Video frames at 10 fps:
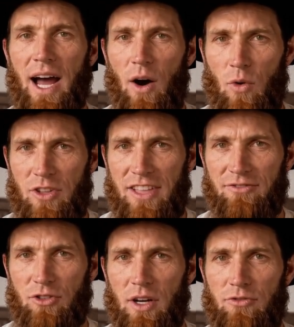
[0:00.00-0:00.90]
hours
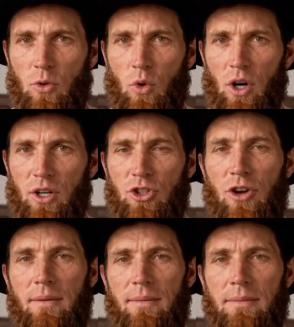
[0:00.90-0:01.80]
after every wash.